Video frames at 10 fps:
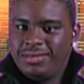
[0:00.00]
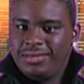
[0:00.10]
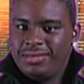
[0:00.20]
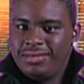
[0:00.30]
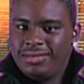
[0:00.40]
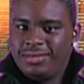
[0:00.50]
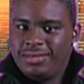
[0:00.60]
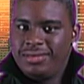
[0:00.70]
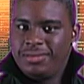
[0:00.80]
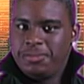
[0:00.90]

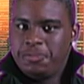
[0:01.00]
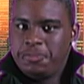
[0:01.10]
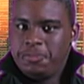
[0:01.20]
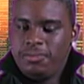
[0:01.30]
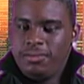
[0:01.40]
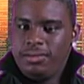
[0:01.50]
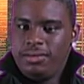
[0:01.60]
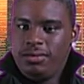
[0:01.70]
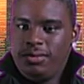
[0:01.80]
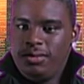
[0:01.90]
This person isn't speaking.